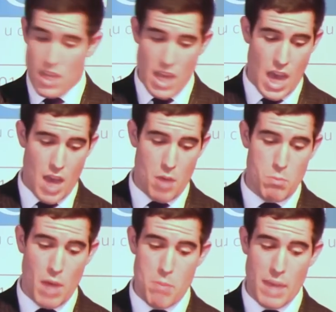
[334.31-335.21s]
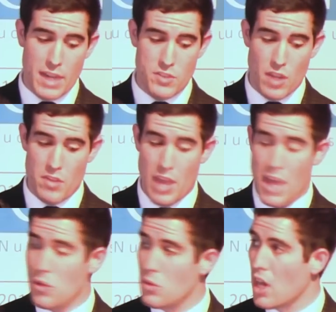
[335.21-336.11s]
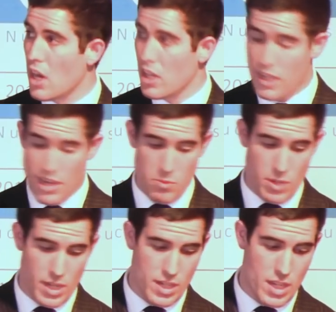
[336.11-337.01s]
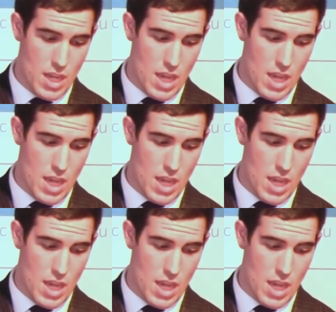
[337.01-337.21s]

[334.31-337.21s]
by Pakistan's AU Khan network.